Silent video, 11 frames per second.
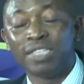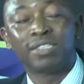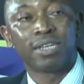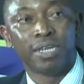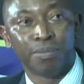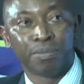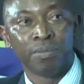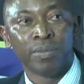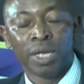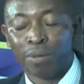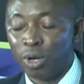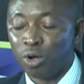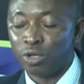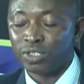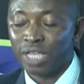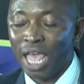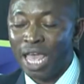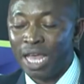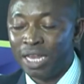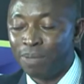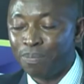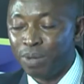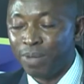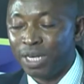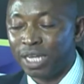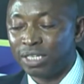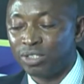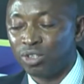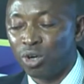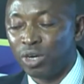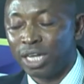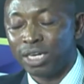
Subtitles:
slip, because any payment that is done at